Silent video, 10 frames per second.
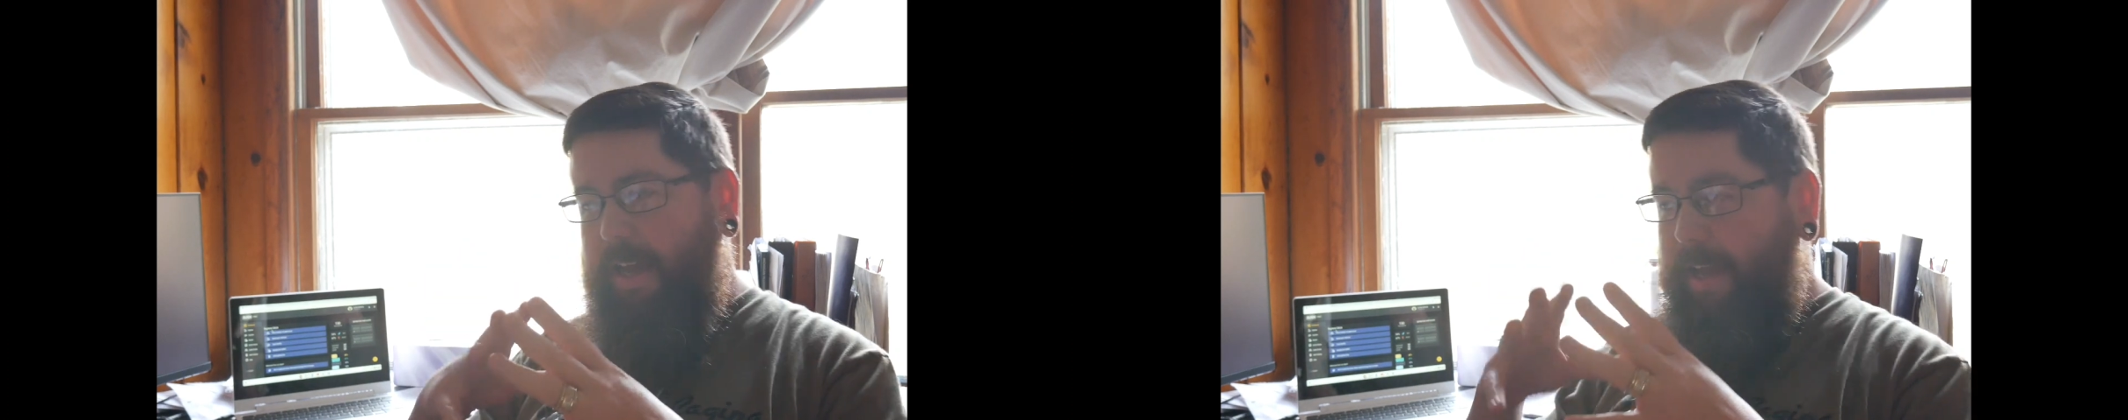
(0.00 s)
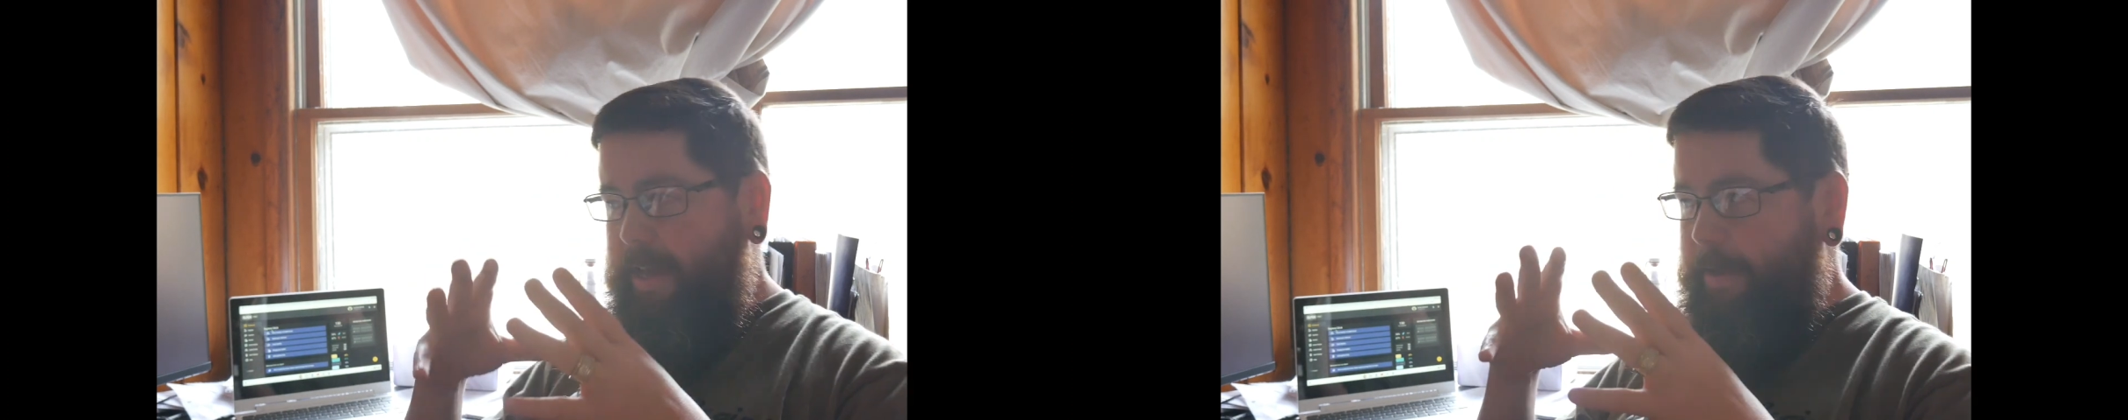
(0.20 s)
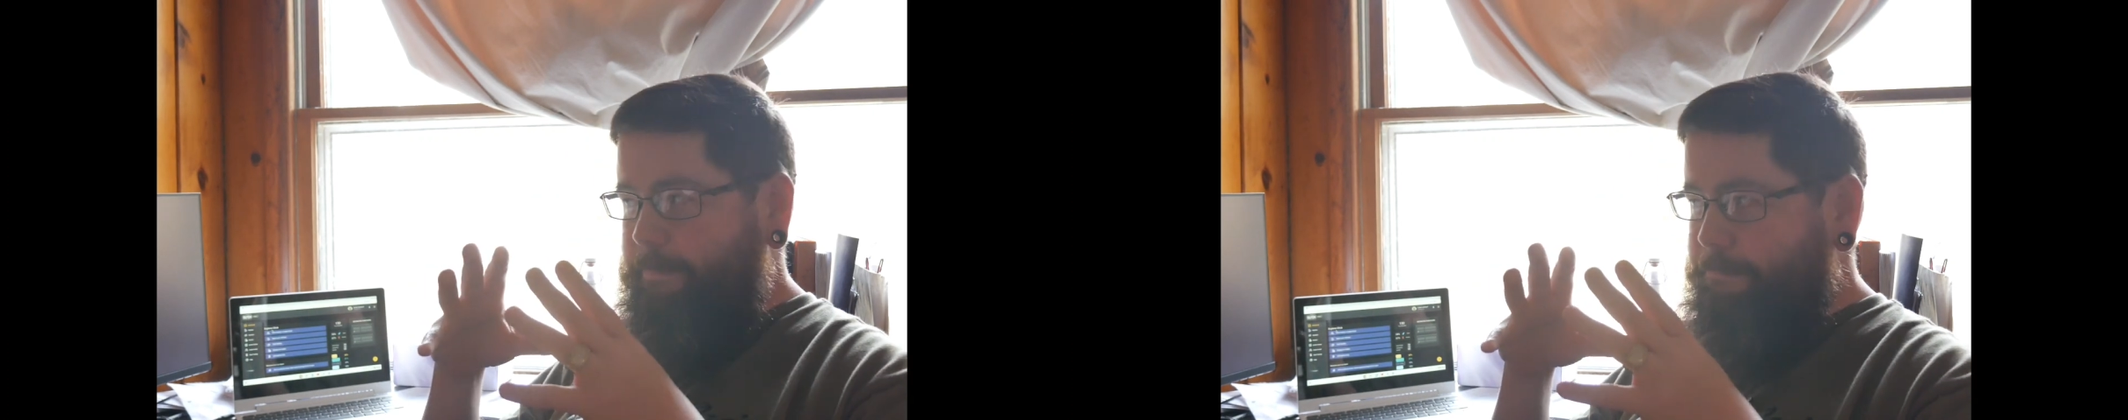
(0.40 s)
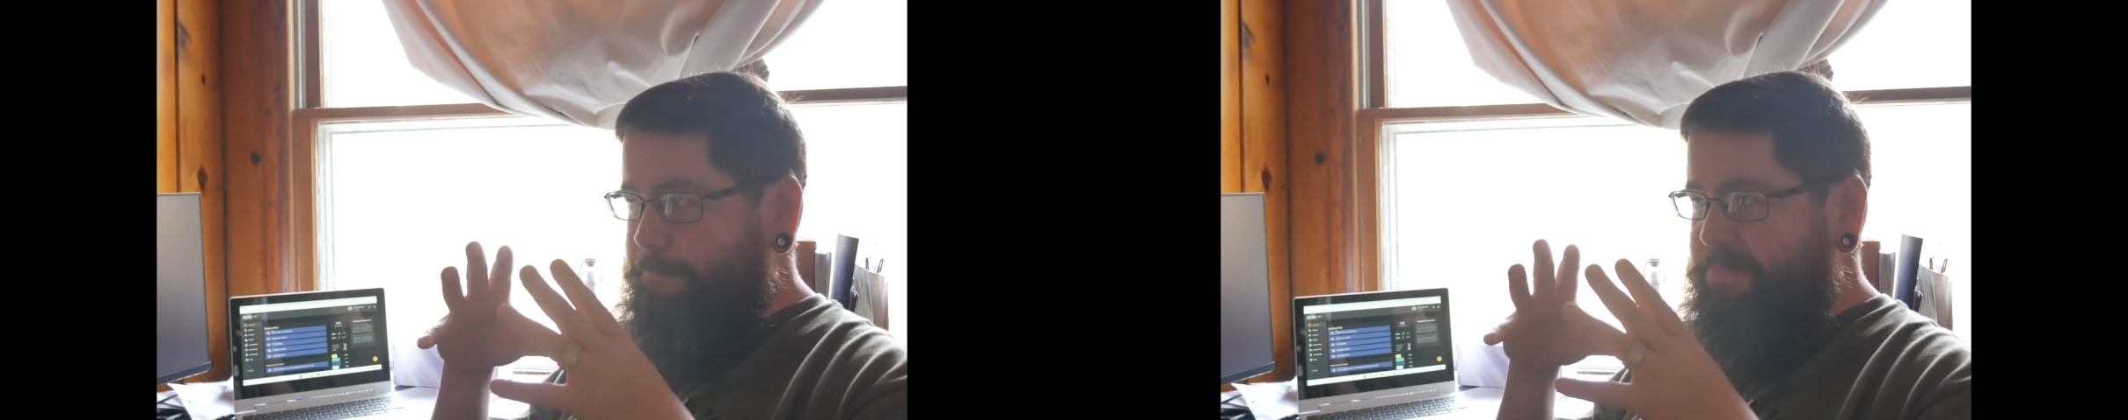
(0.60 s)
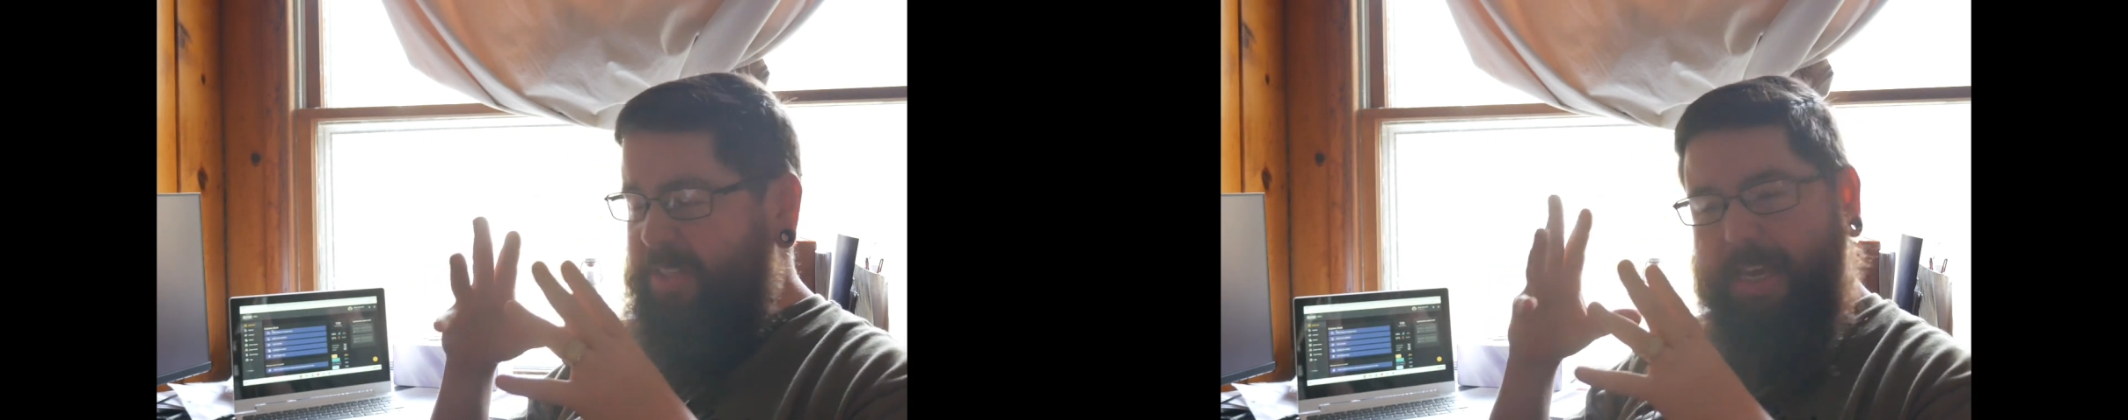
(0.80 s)

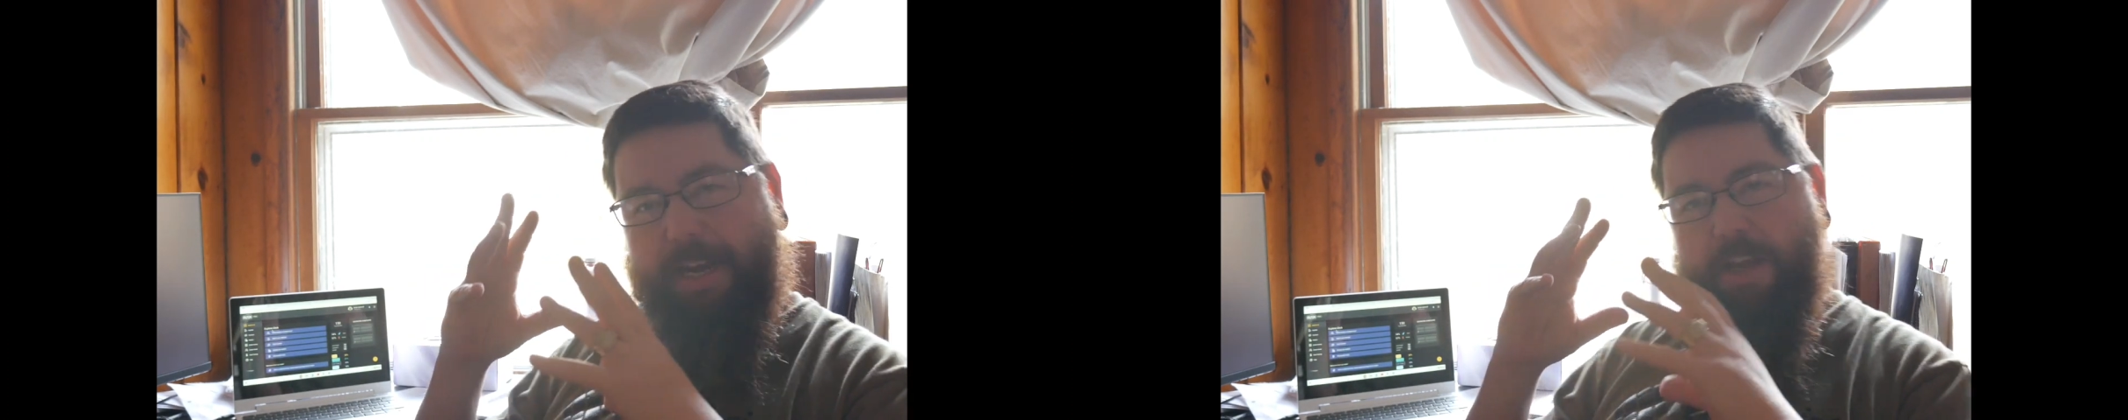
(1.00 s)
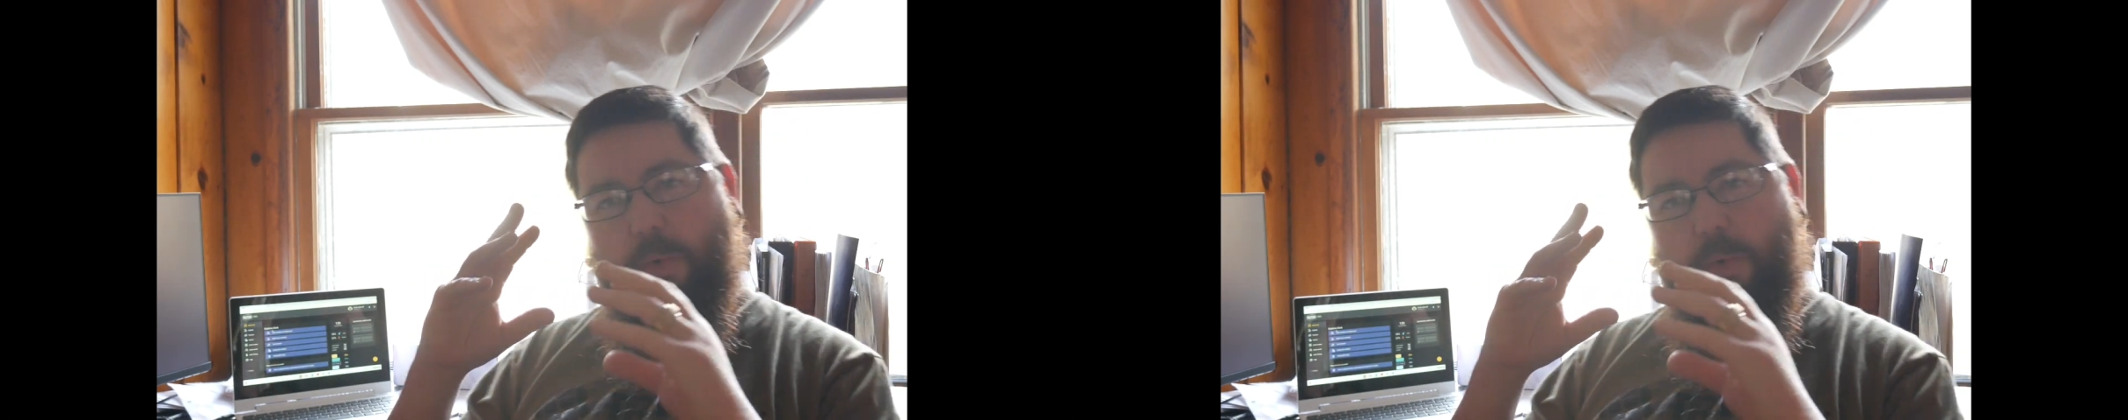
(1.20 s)
in getting